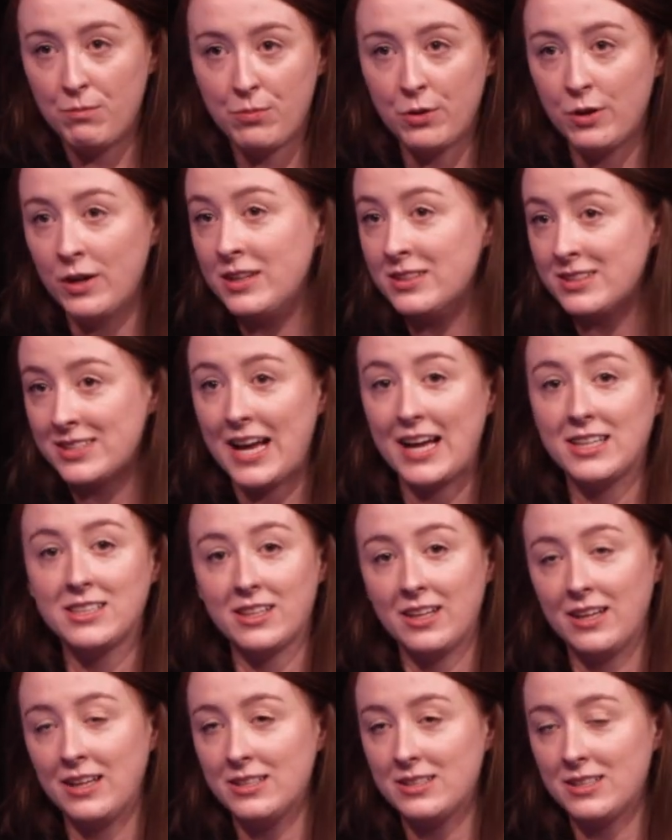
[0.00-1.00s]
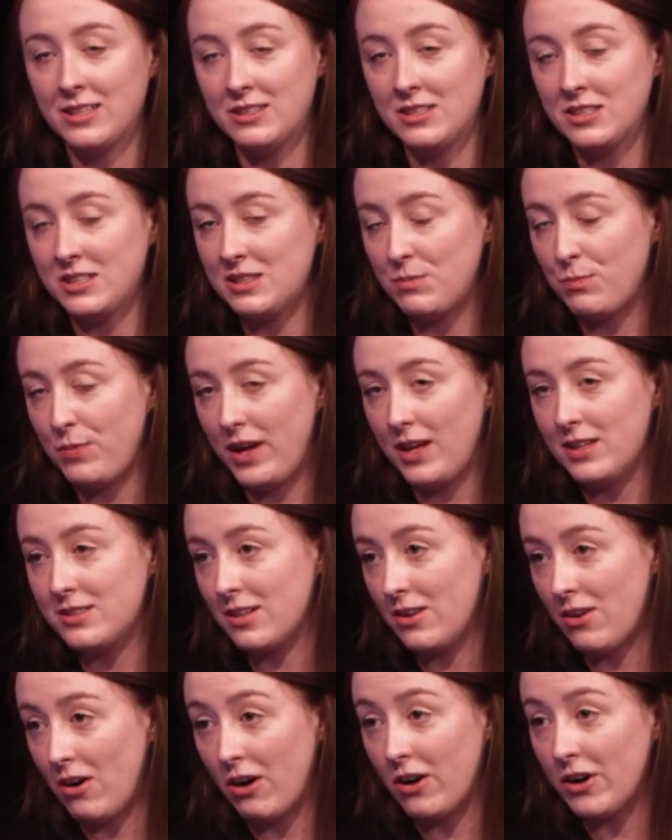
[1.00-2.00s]
putting satellites into space
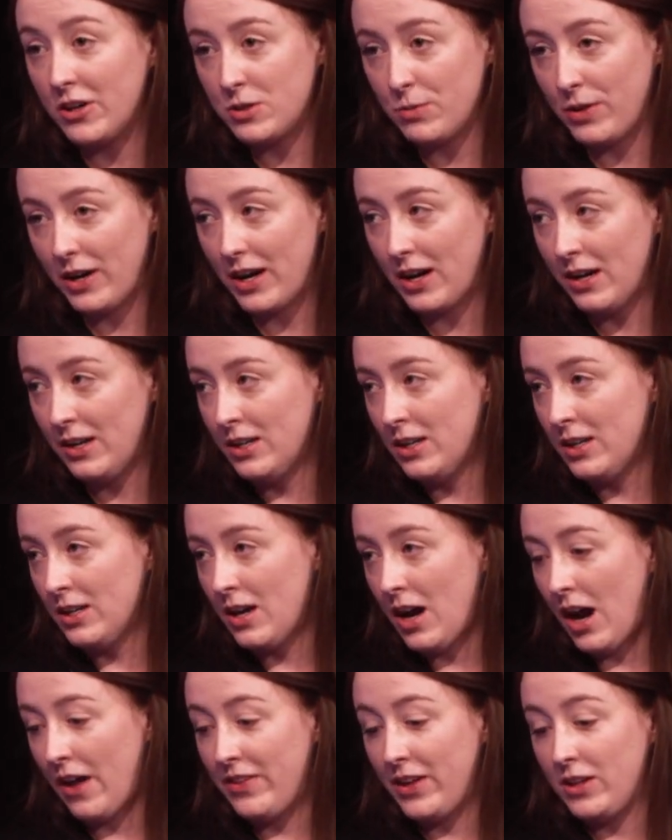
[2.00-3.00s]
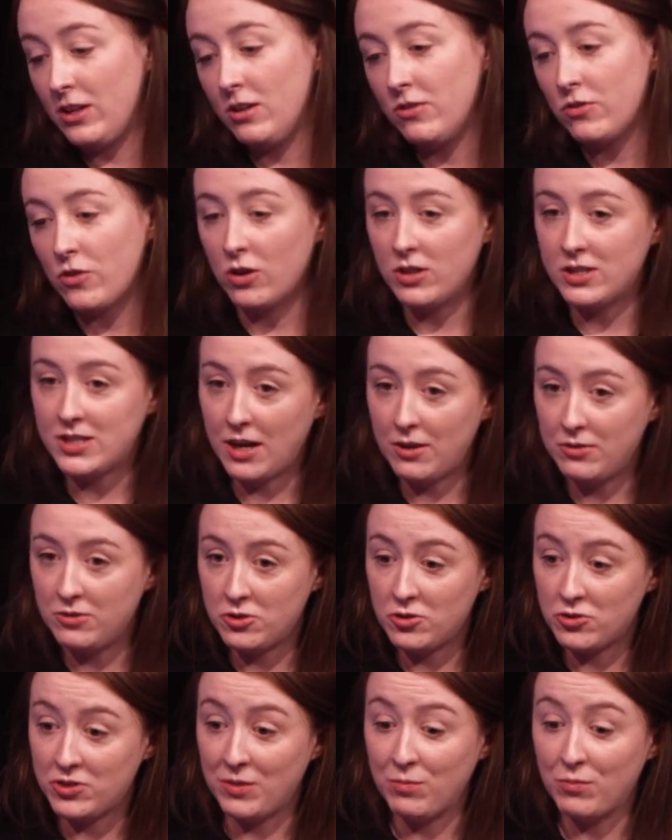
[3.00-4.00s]
and hardware. And then you've got
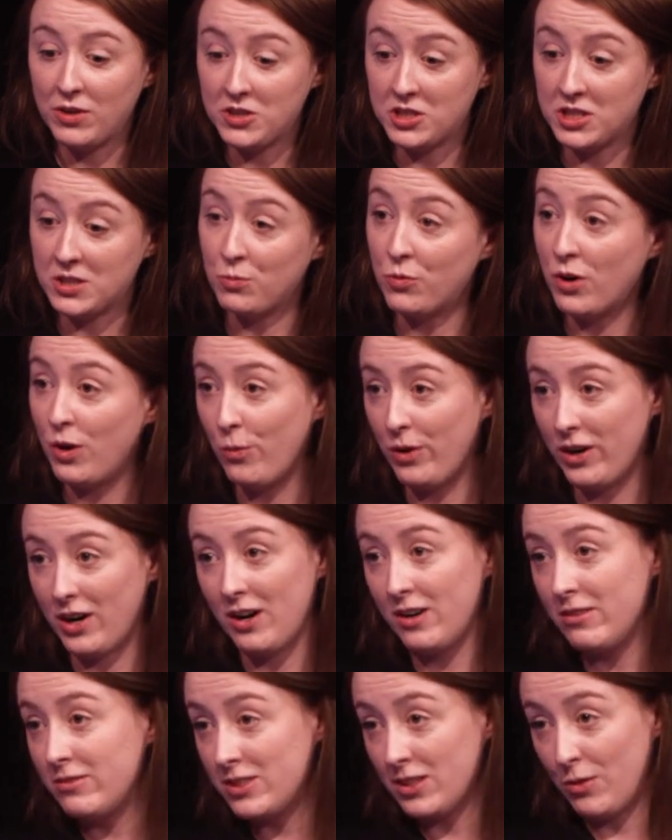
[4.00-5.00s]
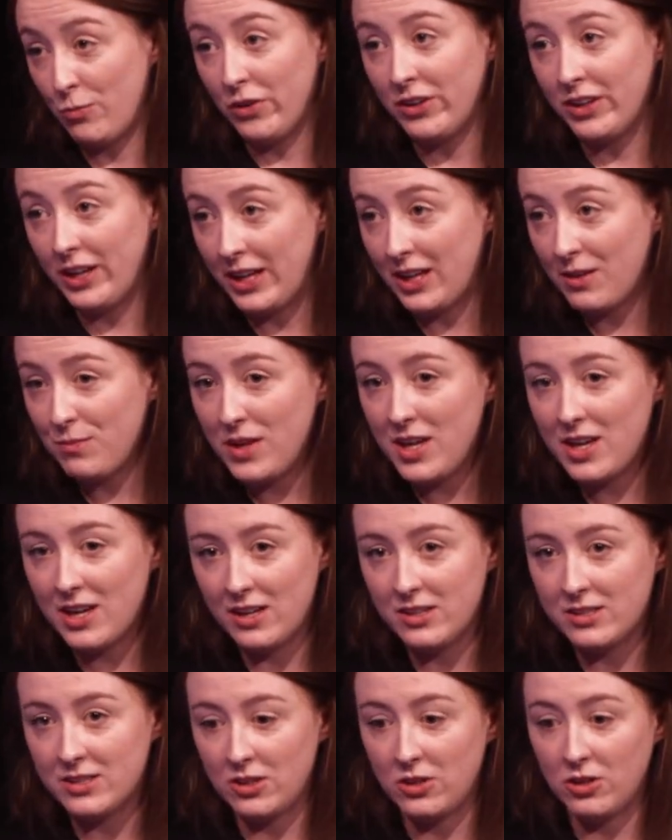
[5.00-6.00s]
downstream, which is more where someone like me
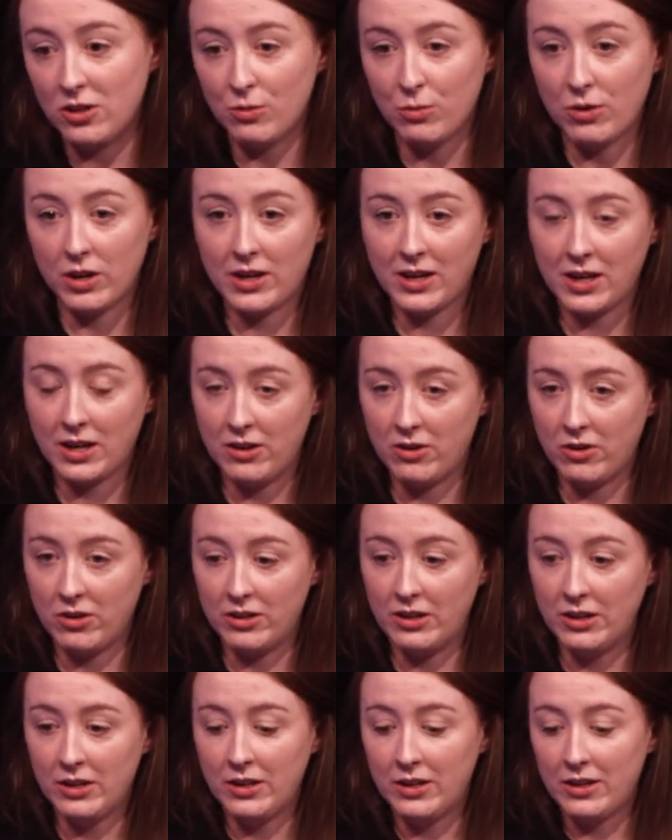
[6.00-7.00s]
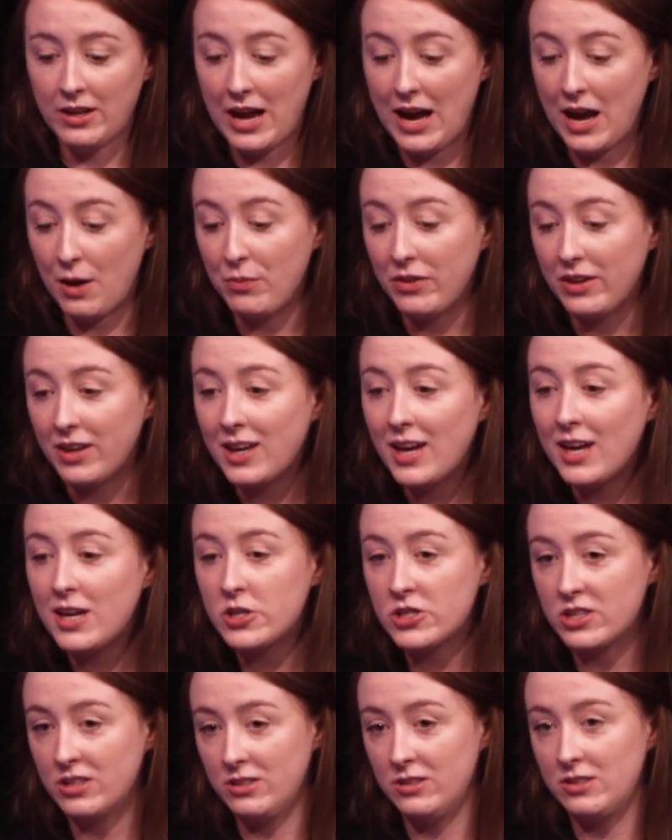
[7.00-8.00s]
is, and you're working on
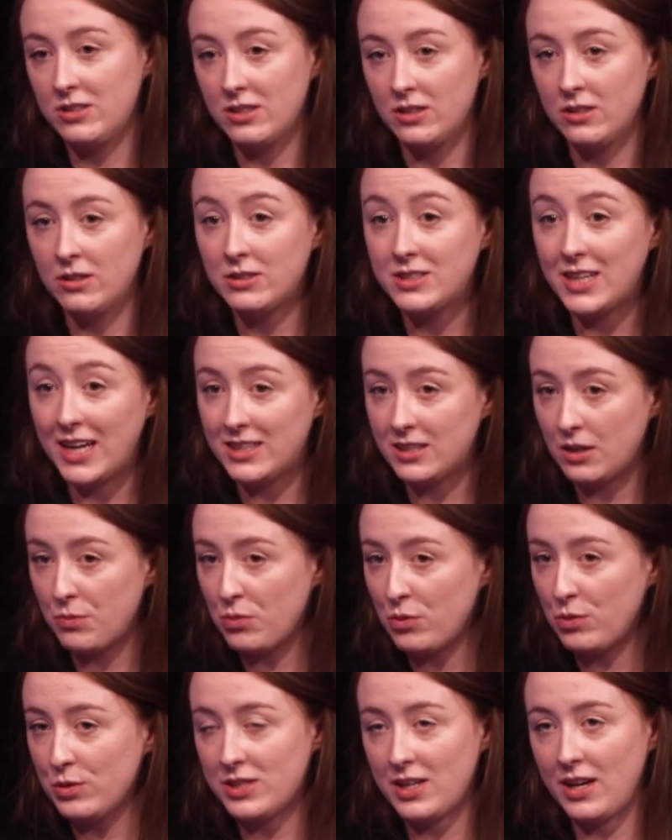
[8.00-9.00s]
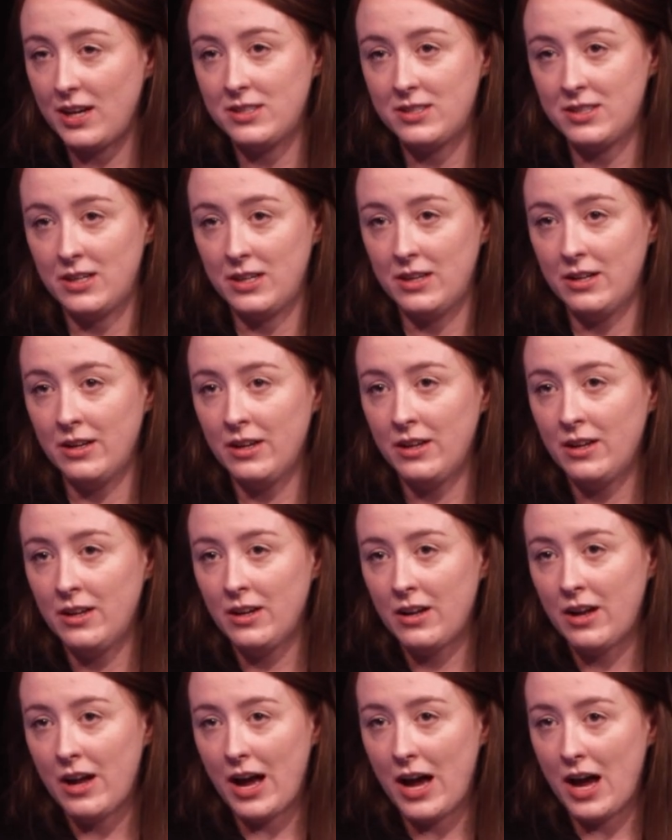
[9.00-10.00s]
applications and data processing.
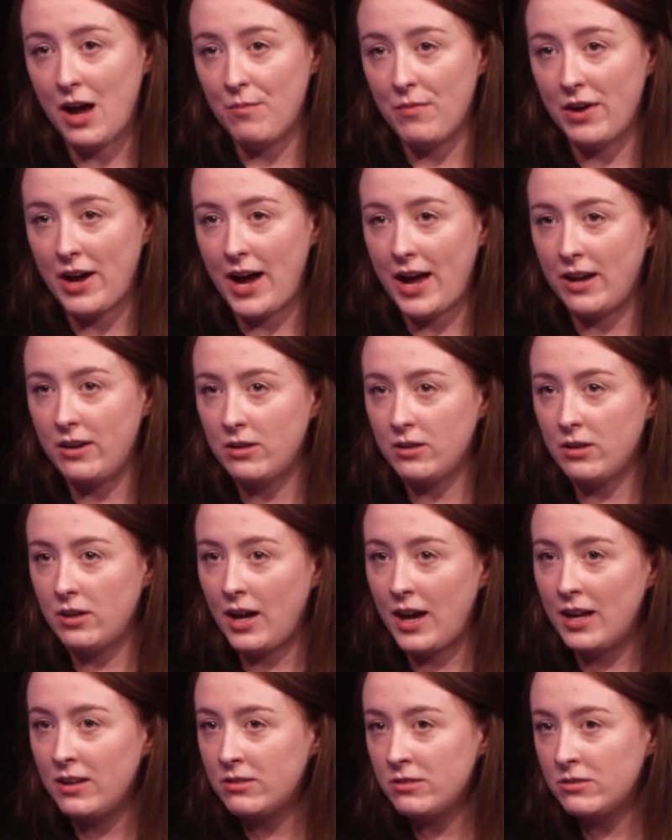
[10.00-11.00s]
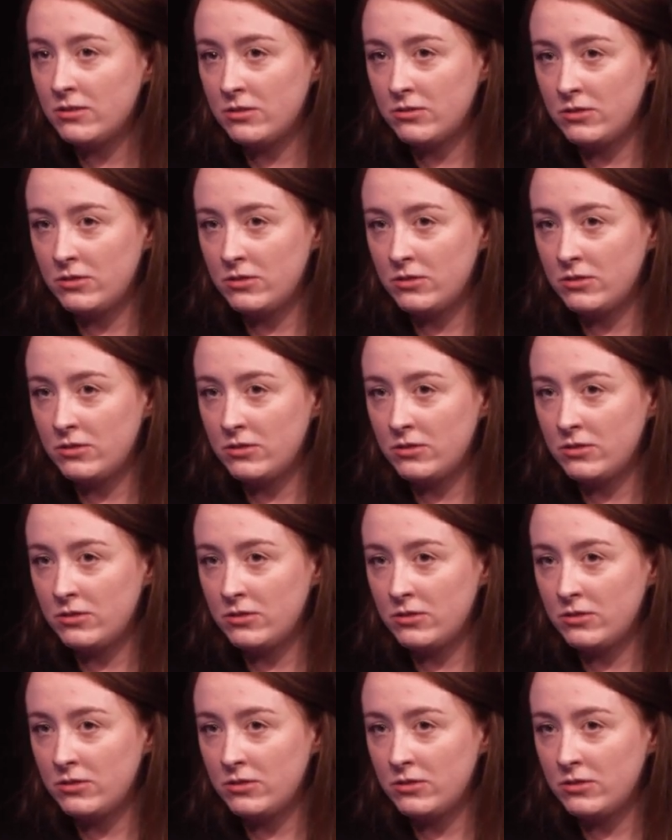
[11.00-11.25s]
And in